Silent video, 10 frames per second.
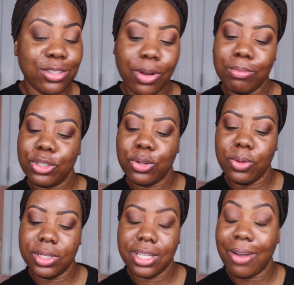So I'm just
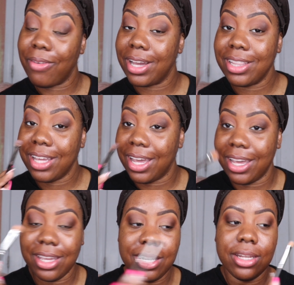going directly
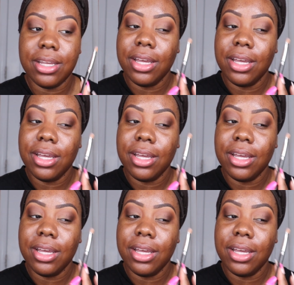in.